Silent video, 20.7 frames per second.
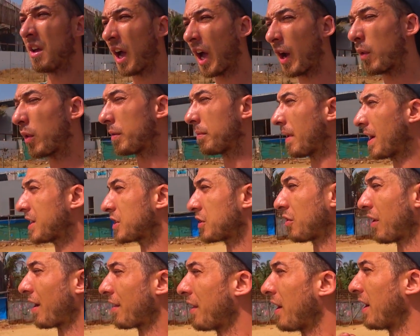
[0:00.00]
I would much
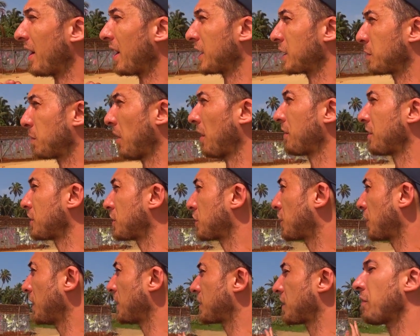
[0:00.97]
rather explore the
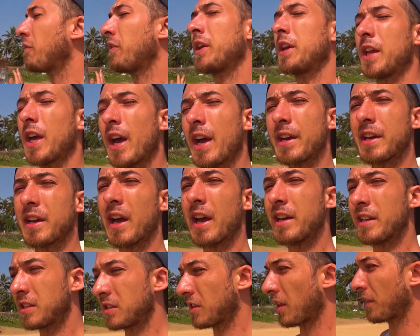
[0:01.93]
streets of India at
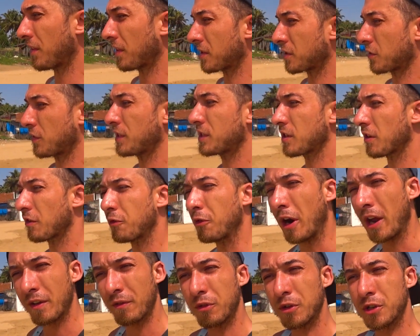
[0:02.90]
night than the streets of
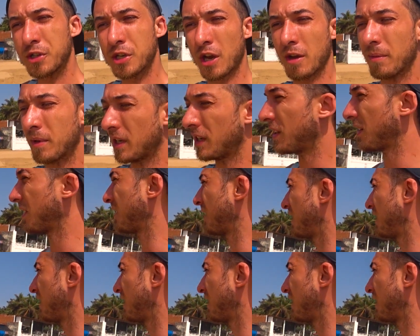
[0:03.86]
Frankfurt, Germany